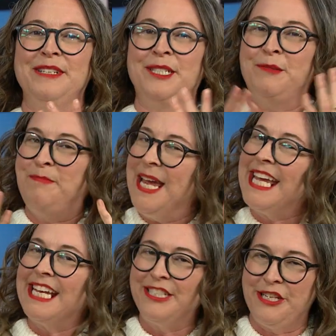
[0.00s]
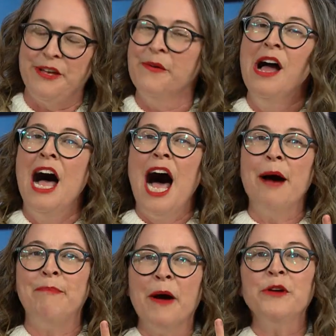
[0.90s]
to be speaking to you
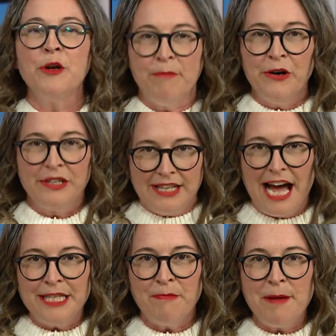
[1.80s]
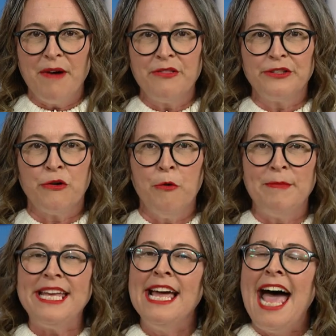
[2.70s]
about your book, Lies My Mother Told
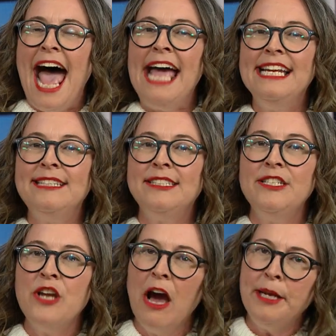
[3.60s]
Me. And it's not